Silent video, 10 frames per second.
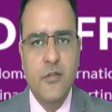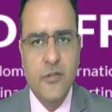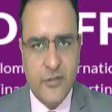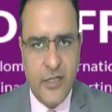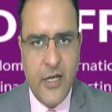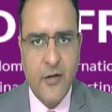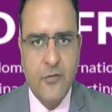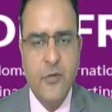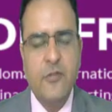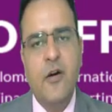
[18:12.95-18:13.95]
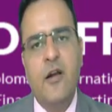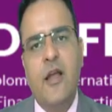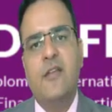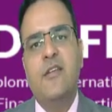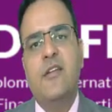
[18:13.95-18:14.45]
shares which were
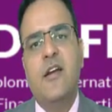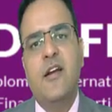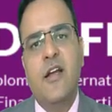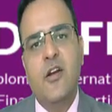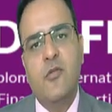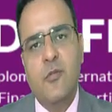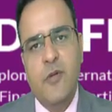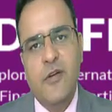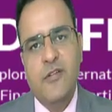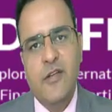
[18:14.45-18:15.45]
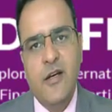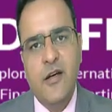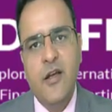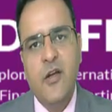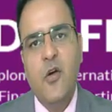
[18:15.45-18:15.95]
existing at the end of the previous year?